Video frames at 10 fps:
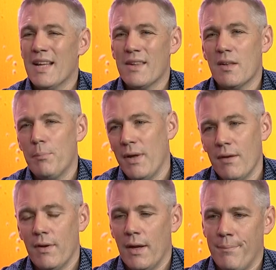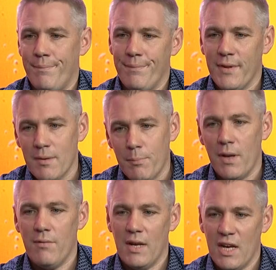There's a bit of
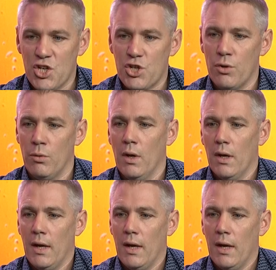an issue